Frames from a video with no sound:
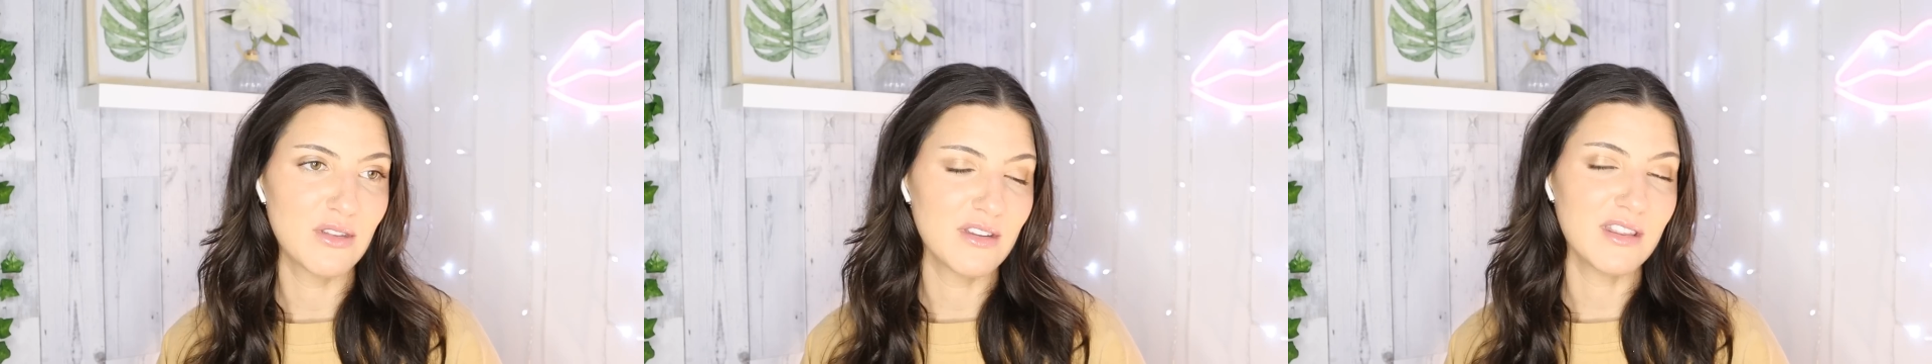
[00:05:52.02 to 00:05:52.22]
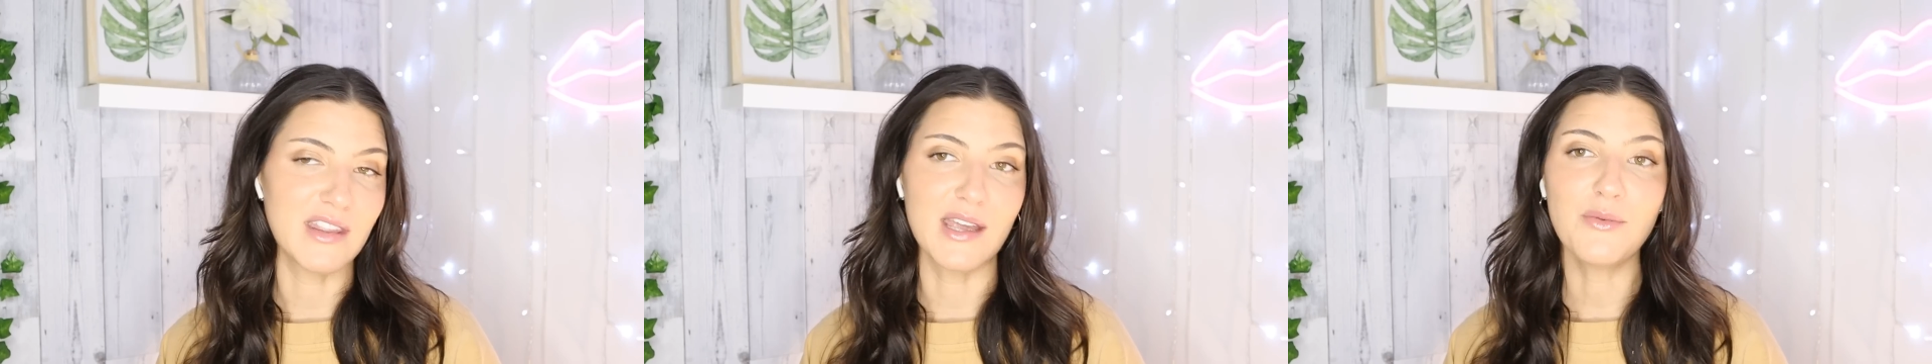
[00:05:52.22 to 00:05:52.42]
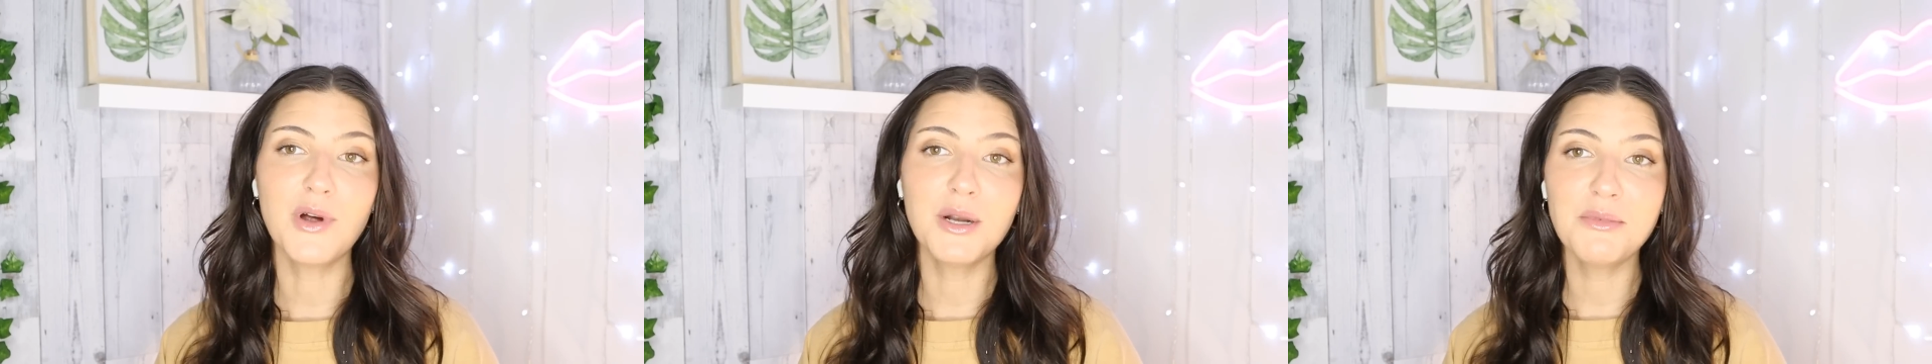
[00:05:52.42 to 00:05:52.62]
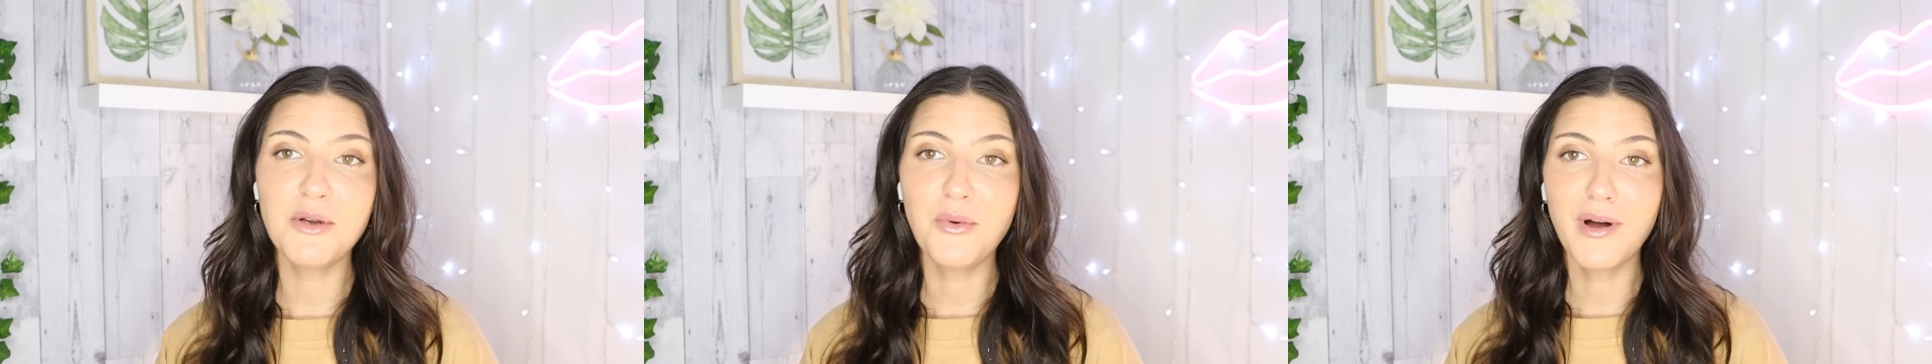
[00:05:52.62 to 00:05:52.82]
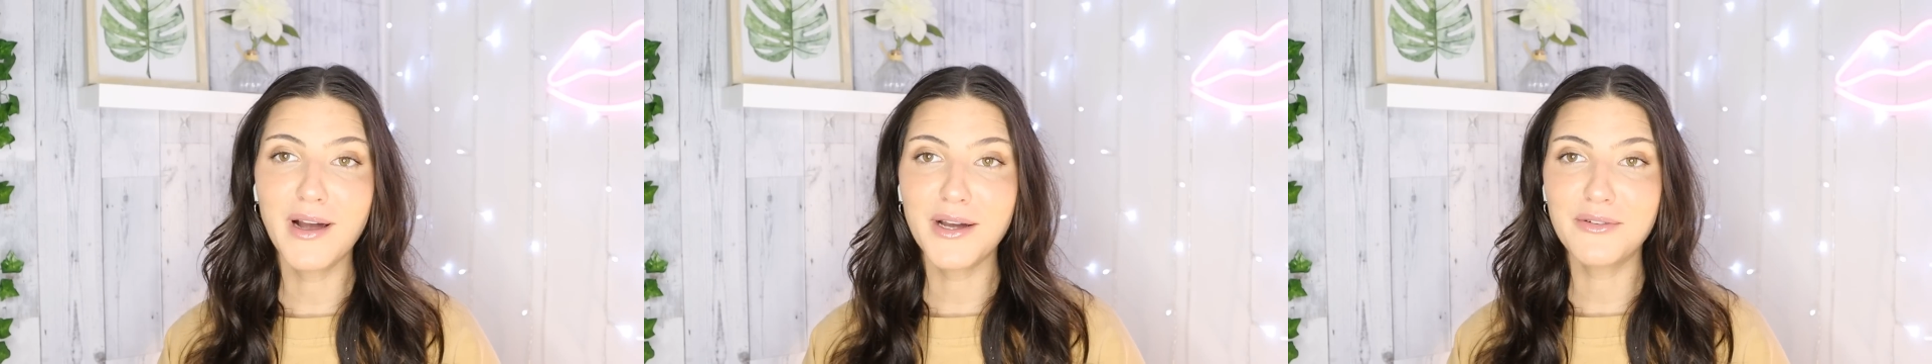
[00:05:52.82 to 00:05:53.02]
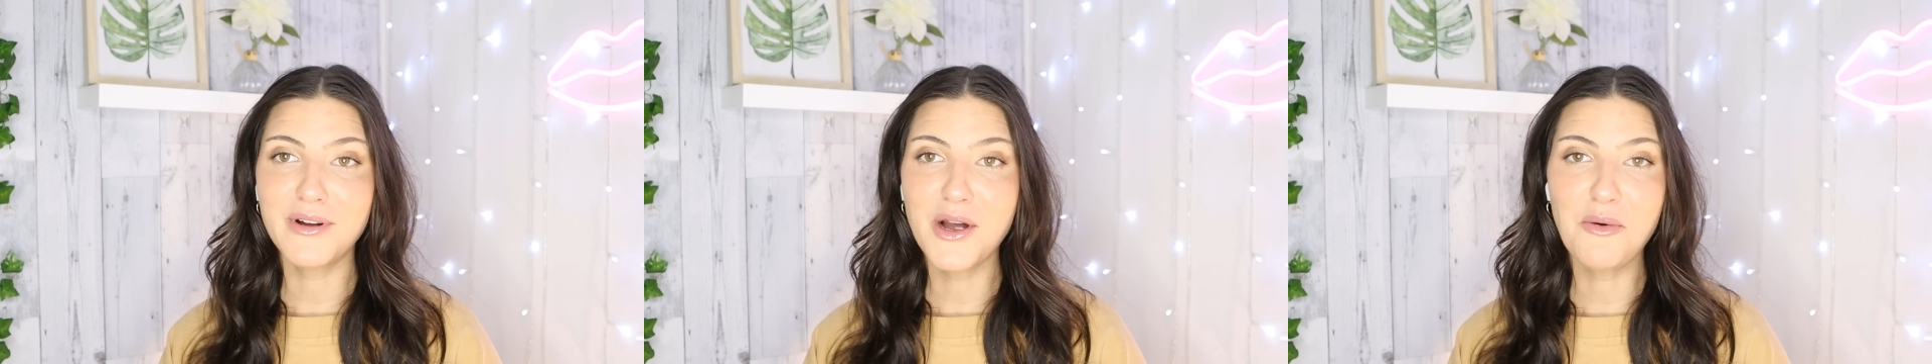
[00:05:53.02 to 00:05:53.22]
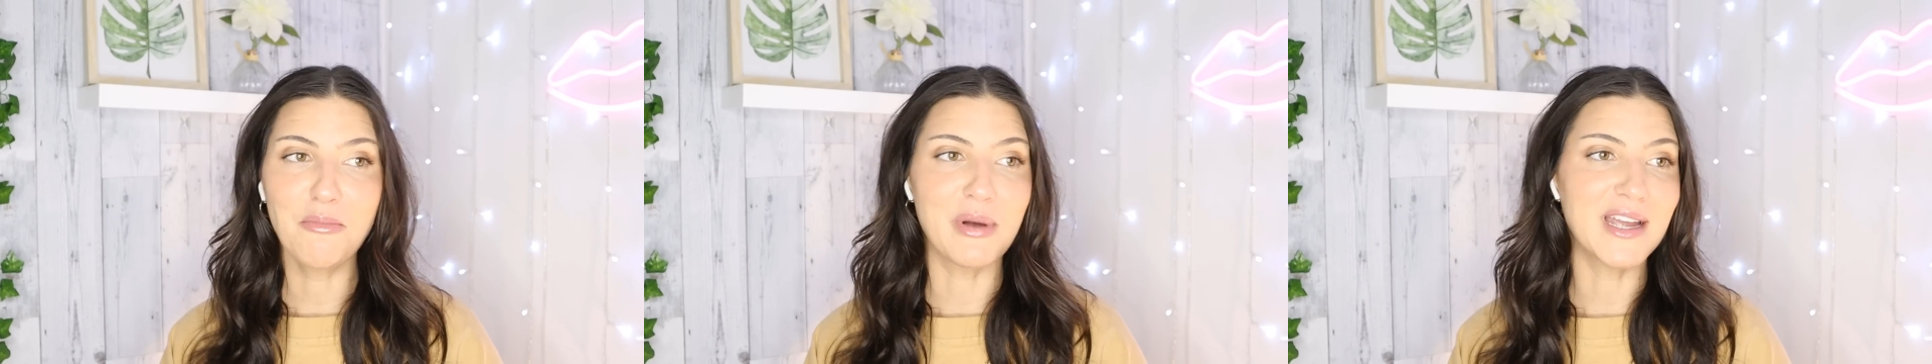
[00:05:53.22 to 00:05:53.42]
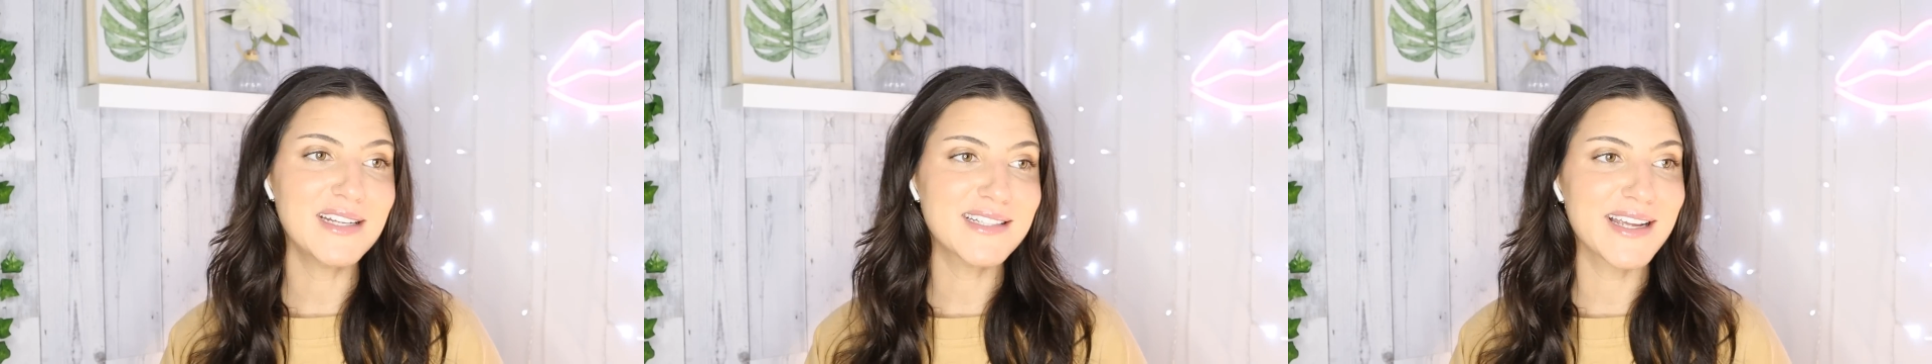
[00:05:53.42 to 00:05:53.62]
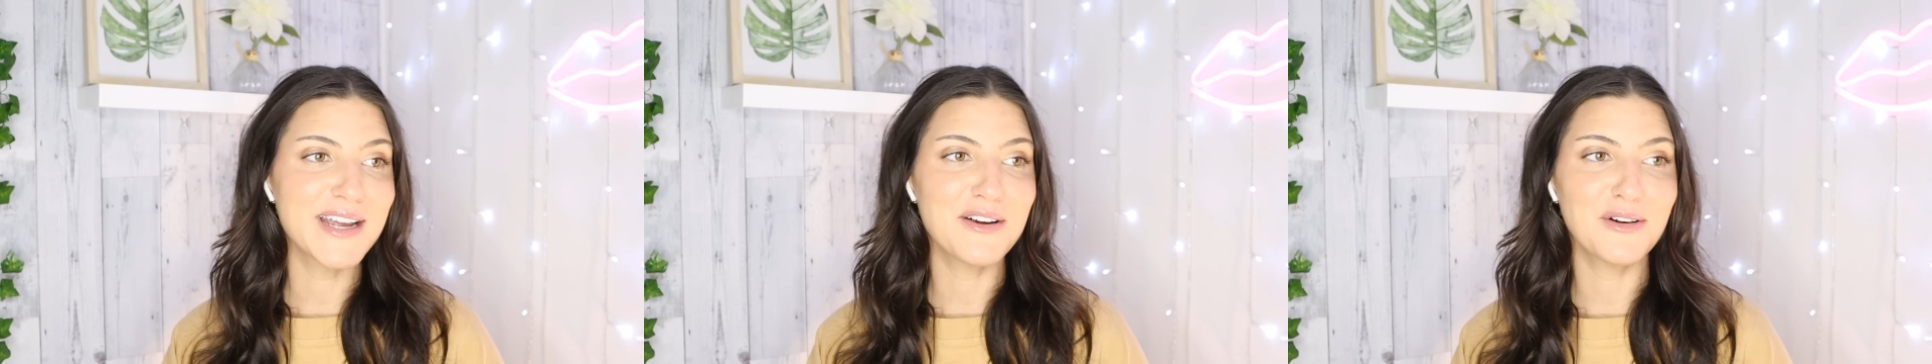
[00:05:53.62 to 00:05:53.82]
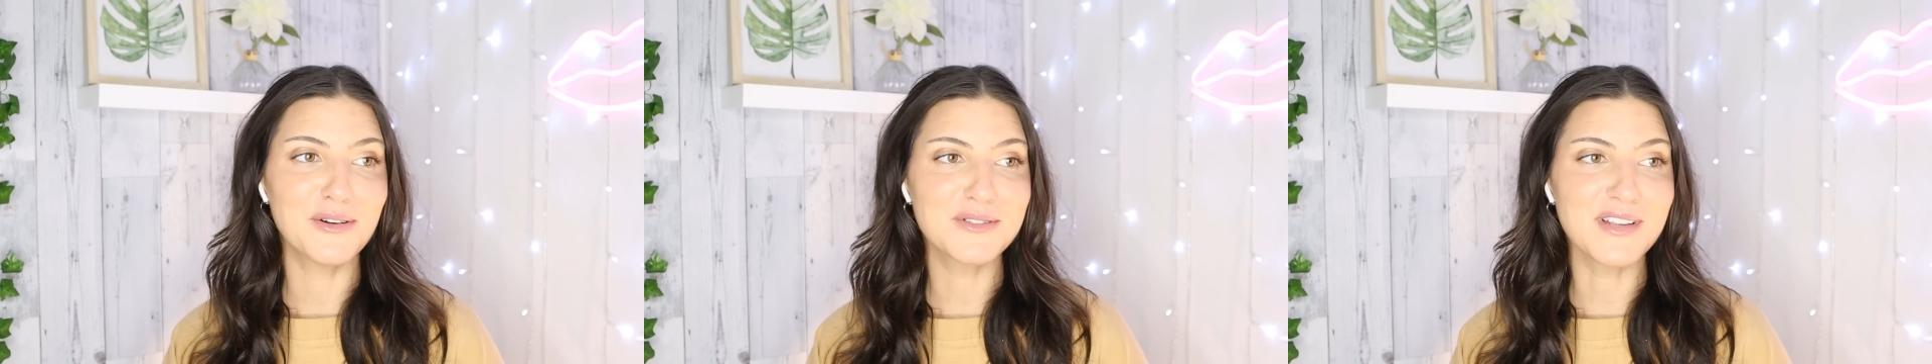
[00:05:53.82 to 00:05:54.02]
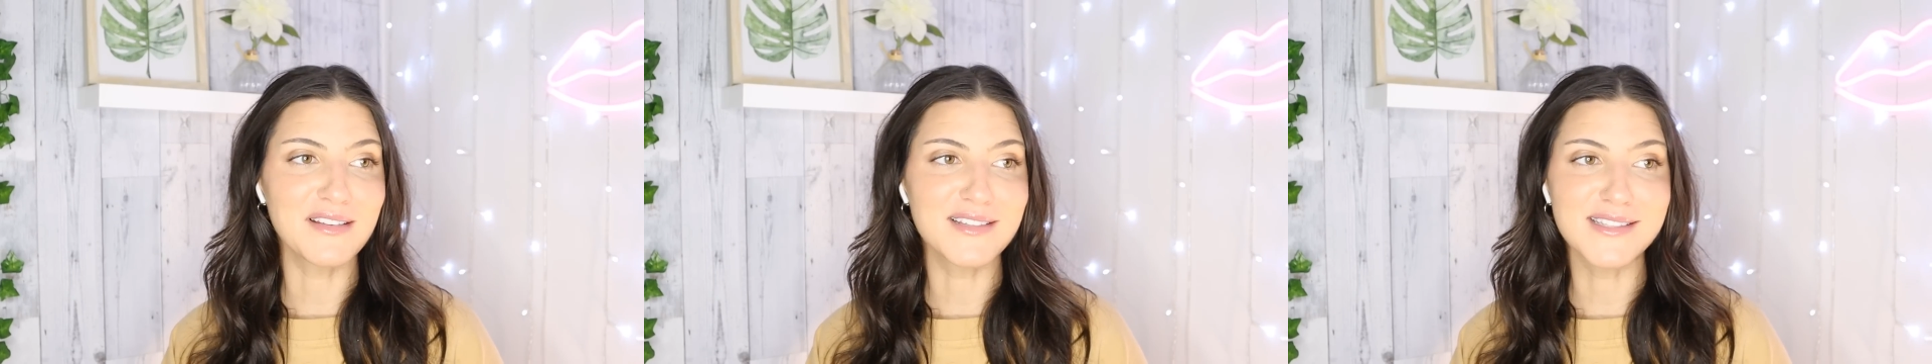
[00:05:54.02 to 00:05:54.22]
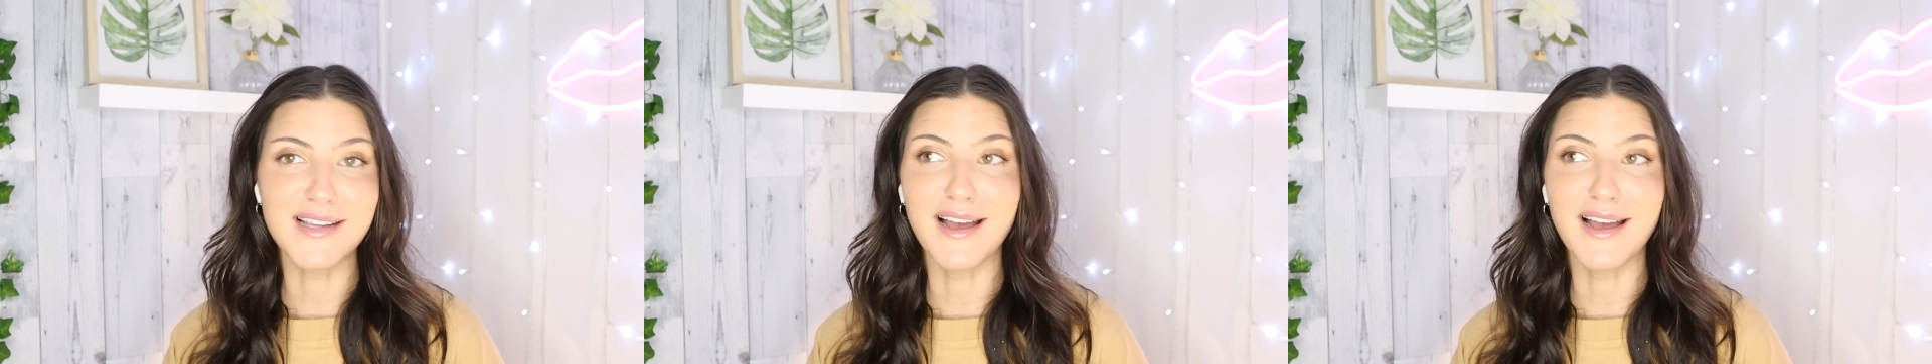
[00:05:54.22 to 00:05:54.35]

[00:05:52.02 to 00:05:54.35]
You think they want to be walking around painting arrows on the